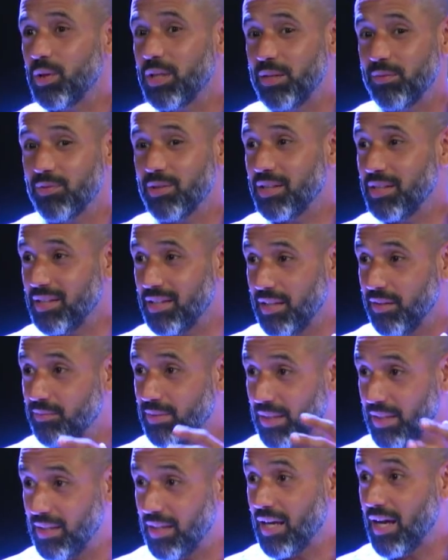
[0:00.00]
even if
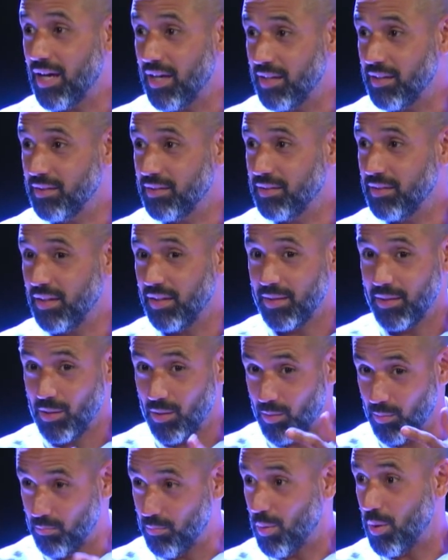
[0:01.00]
they had like
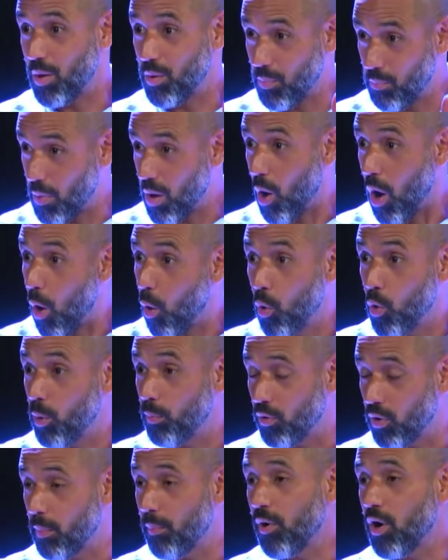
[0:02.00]
a home
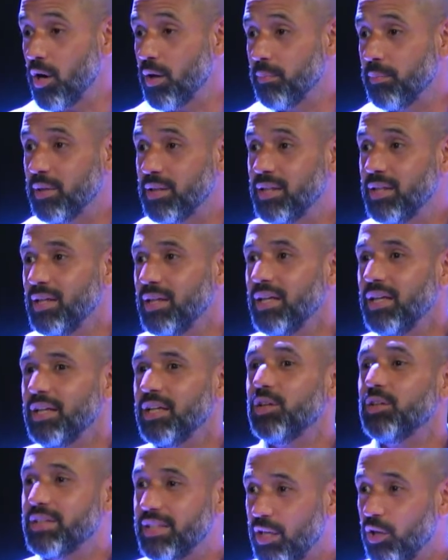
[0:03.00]
or apartment,
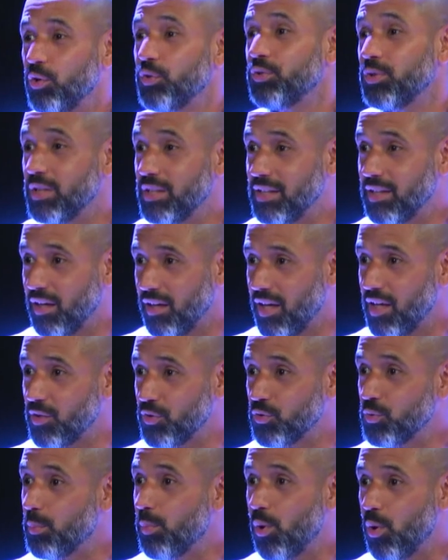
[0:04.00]
you know, they also need a lot of
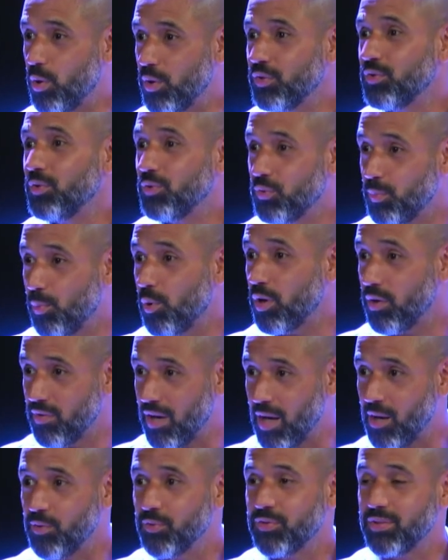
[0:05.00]
support. So supportive
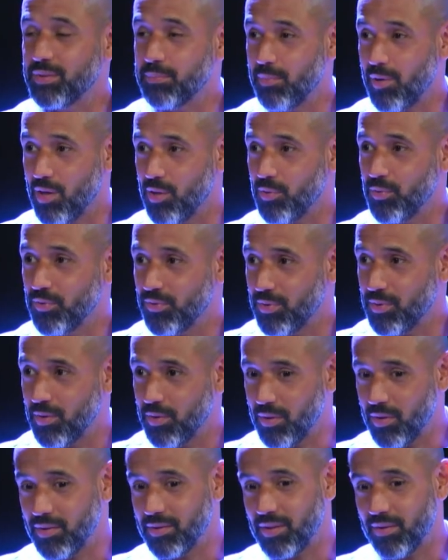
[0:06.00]
housing models
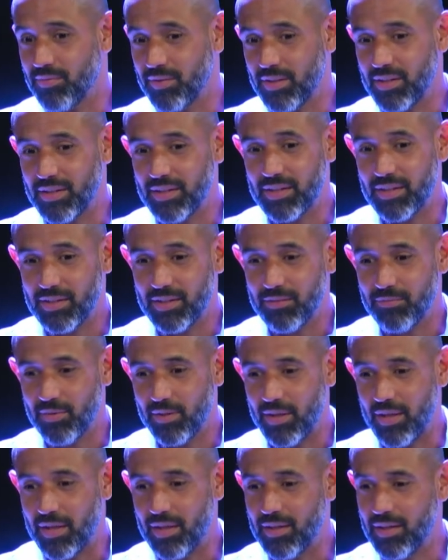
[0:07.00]
are definitely key for
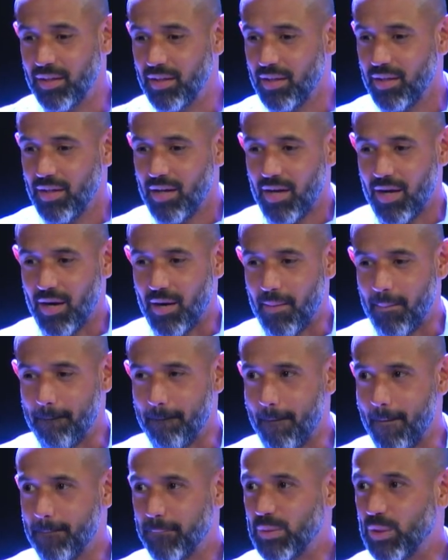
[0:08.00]
that.
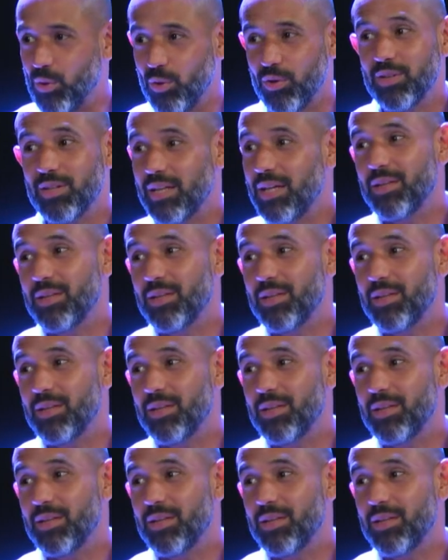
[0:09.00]
You know,